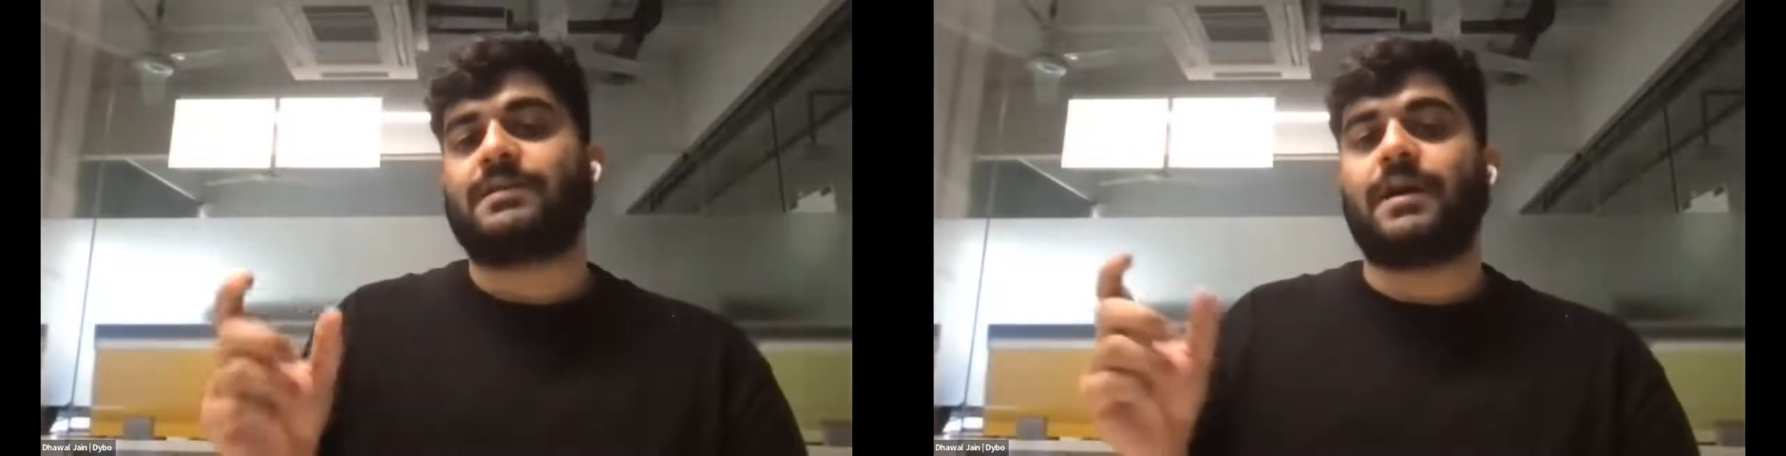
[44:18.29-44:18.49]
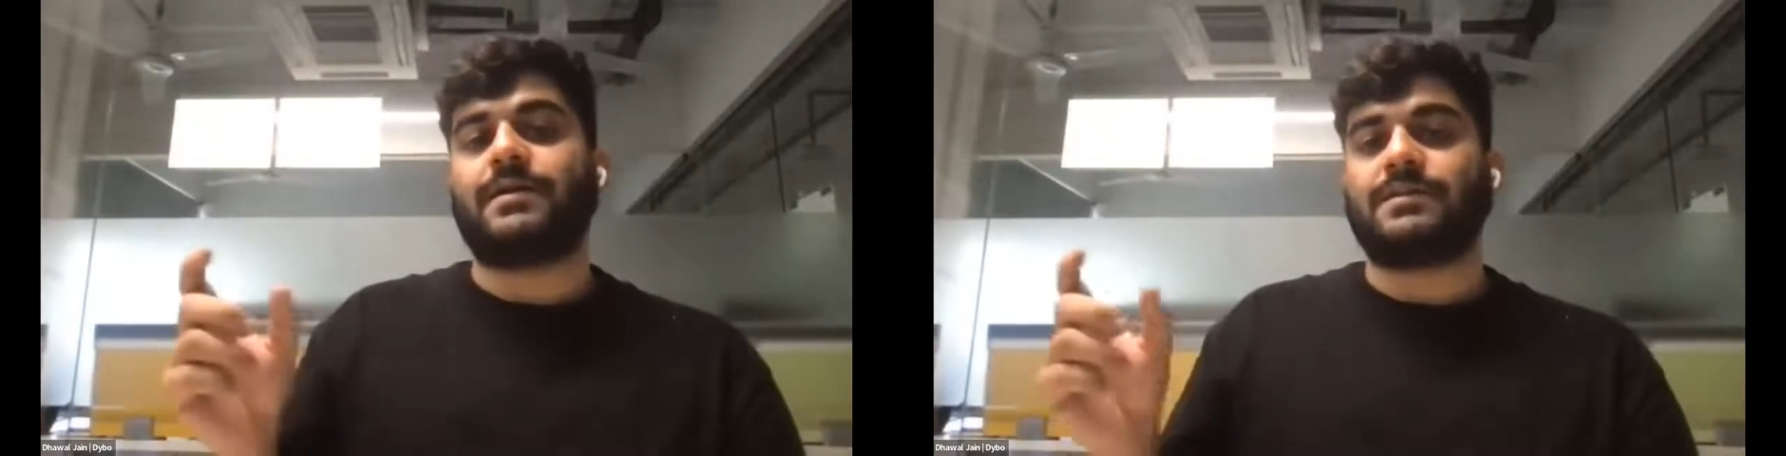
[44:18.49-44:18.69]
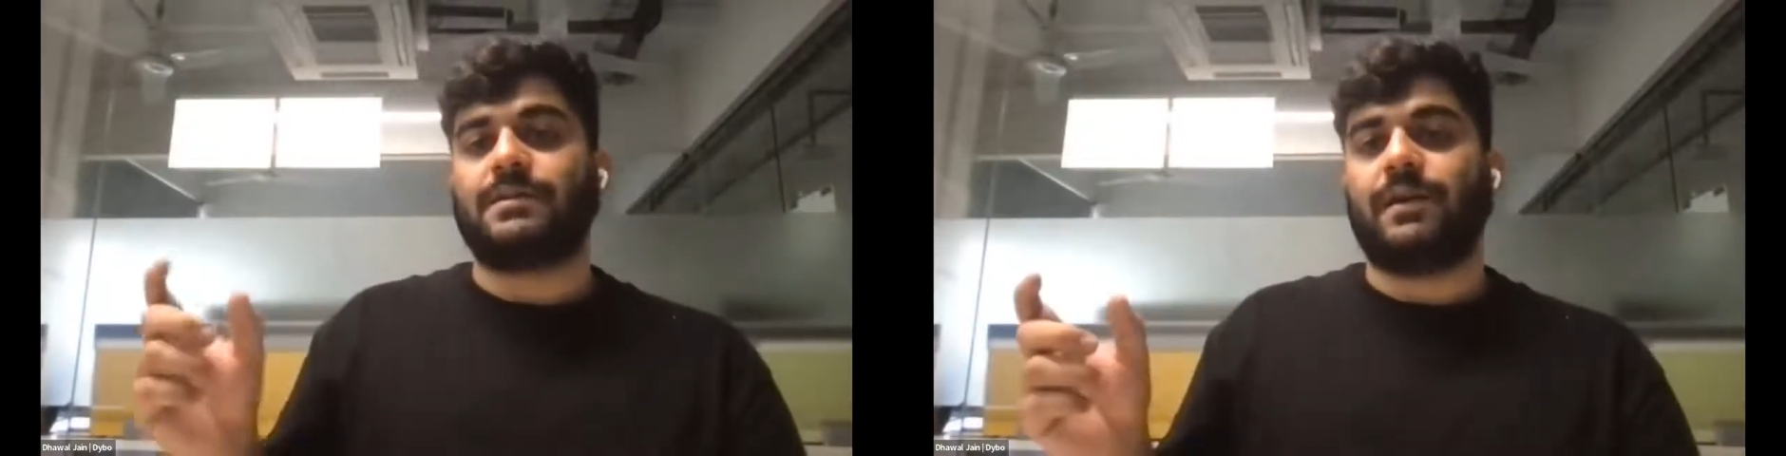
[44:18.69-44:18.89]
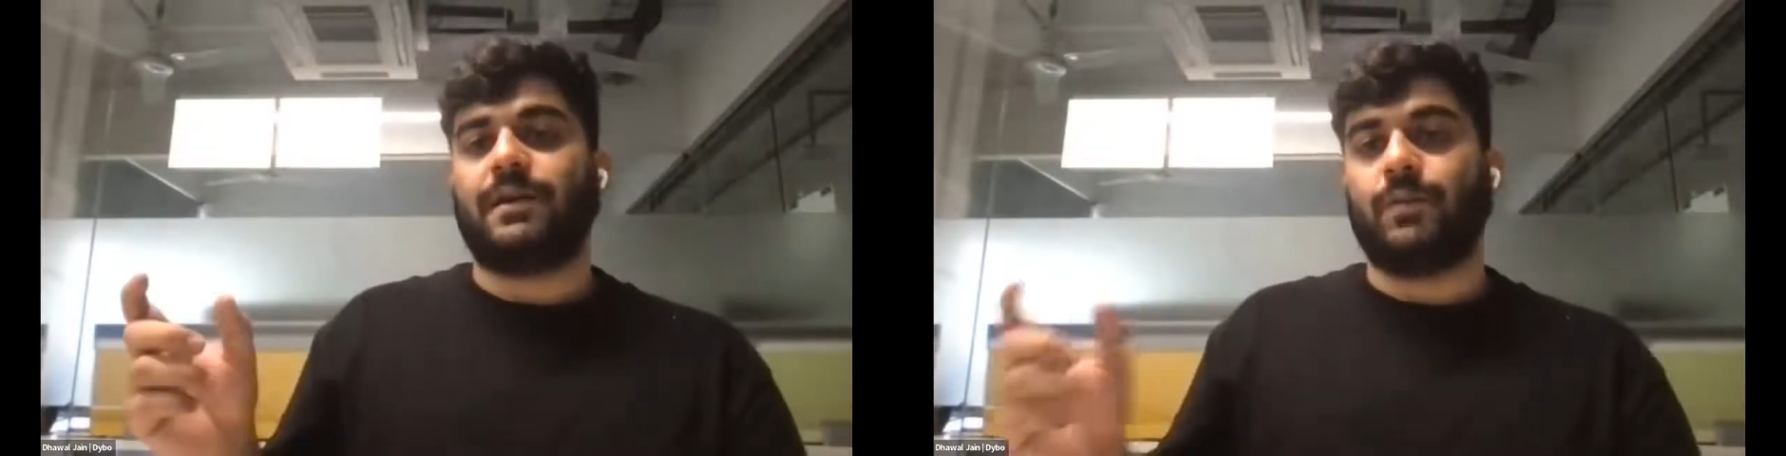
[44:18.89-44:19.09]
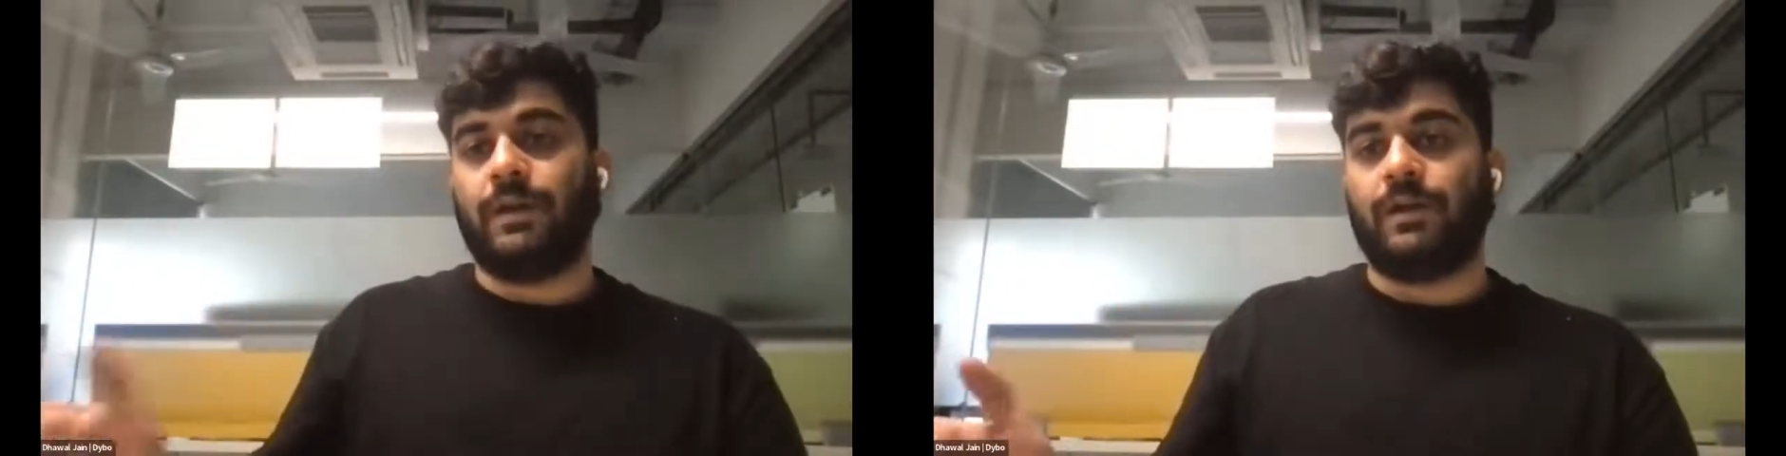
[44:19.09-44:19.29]
strategy that
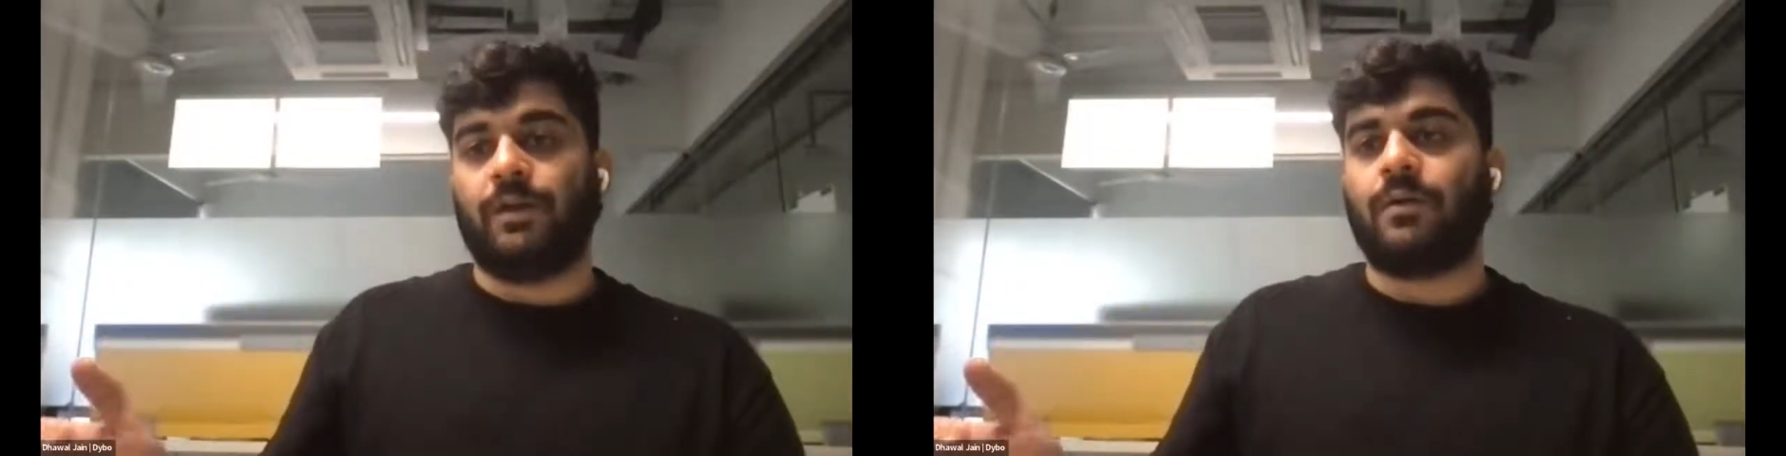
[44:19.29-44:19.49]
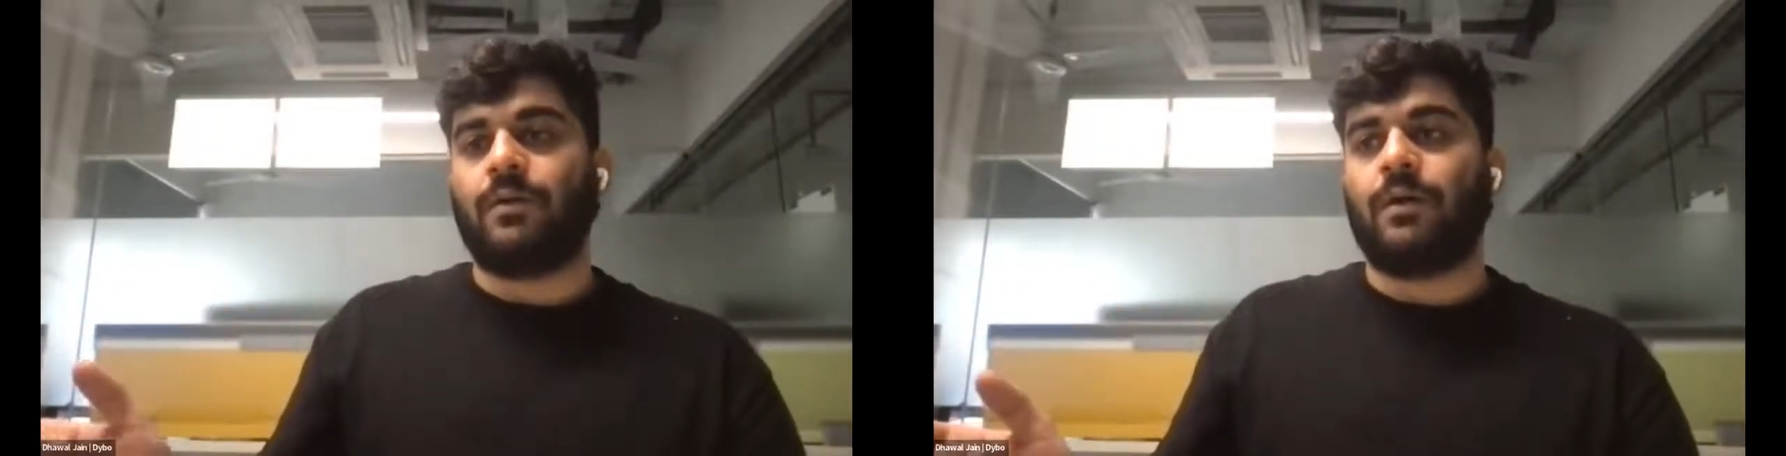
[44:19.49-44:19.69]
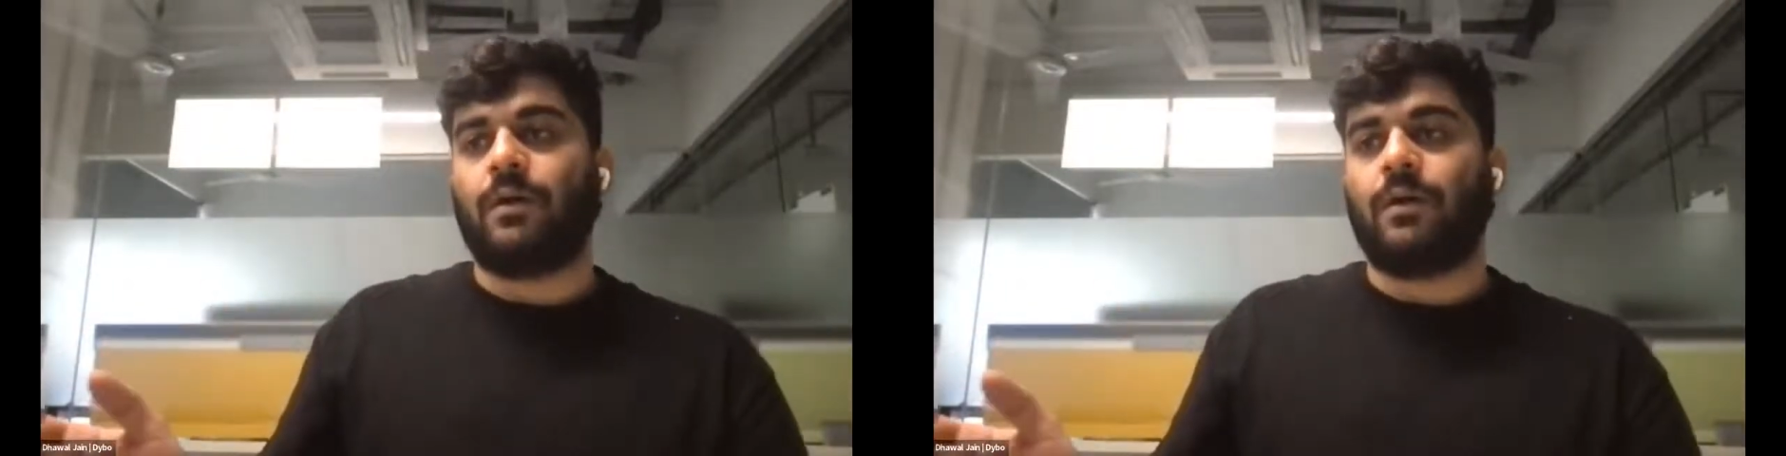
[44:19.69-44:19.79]
we took.